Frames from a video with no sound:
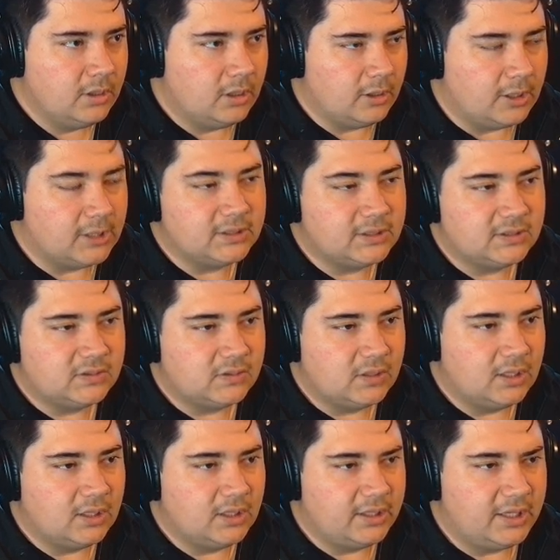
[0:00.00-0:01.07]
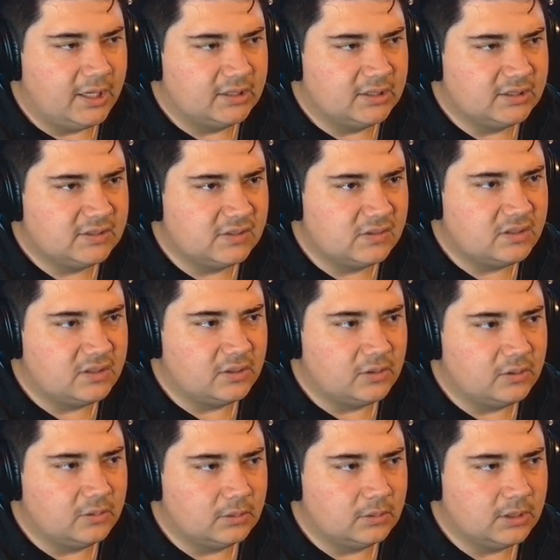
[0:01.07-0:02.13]
All right, and then again, this is
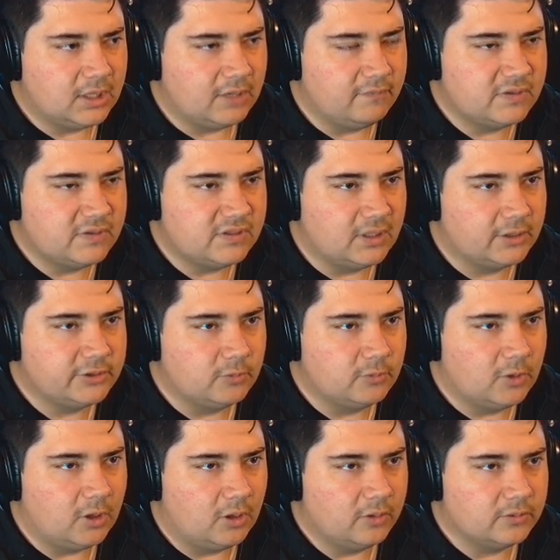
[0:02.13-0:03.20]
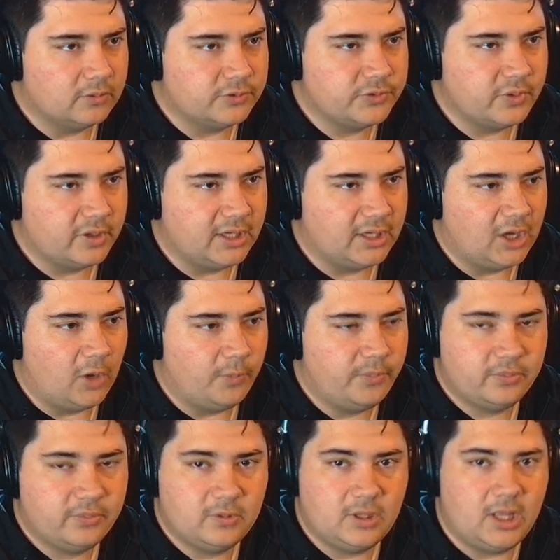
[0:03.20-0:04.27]
still kind of the section where Arthur's trying to
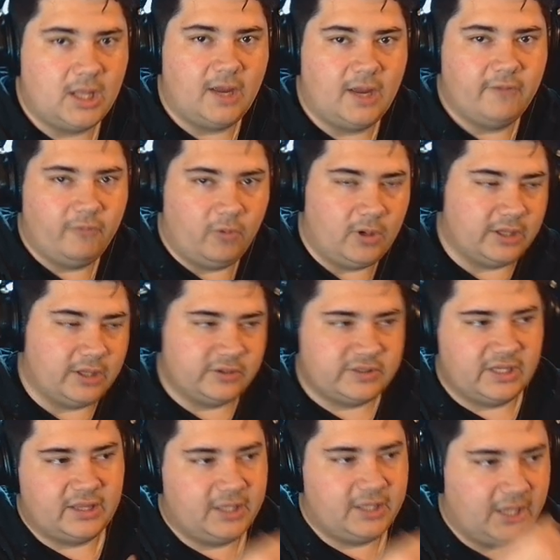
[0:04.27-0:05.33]
help everyone else at the